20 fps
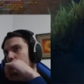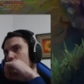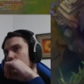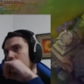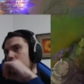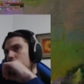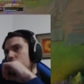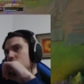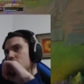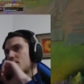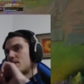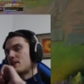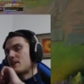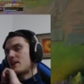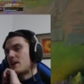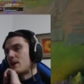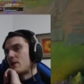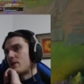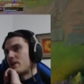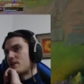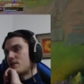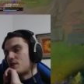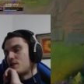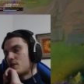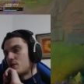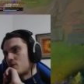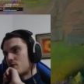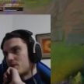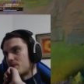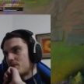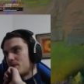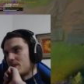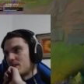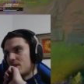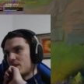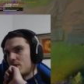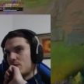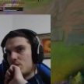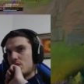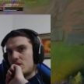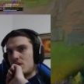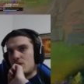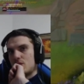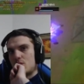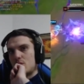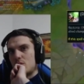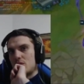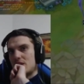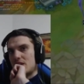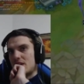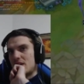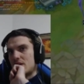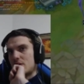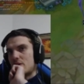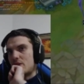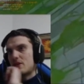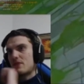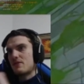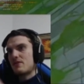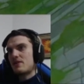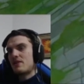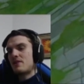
wave was in the tower and Jace was busy with, with taking the wave.